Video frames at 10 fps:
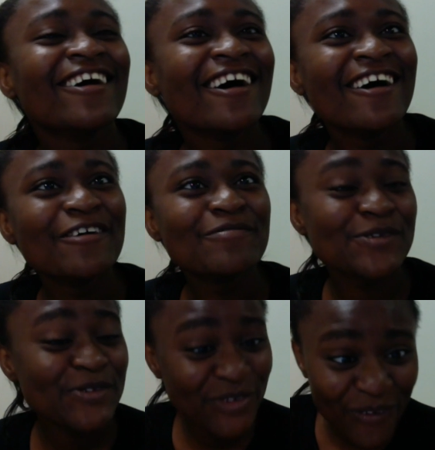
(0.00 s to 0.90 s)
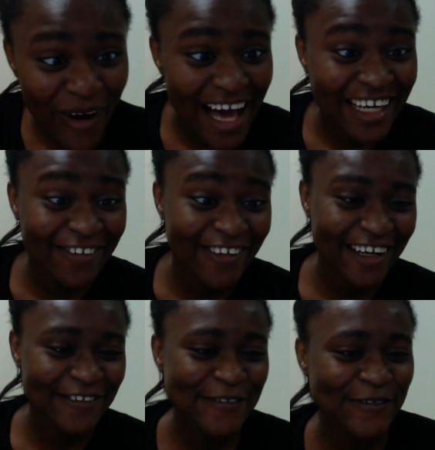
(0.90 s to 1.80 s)
um, Su Kwang
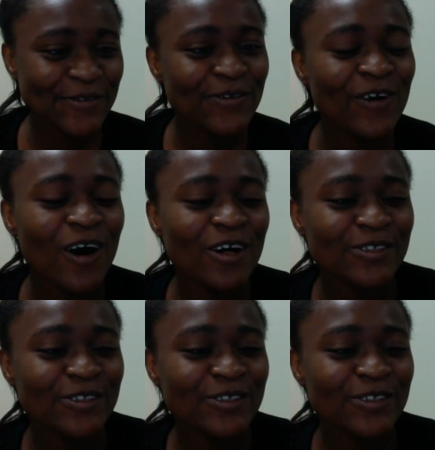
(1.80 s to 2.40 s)
Kwang Su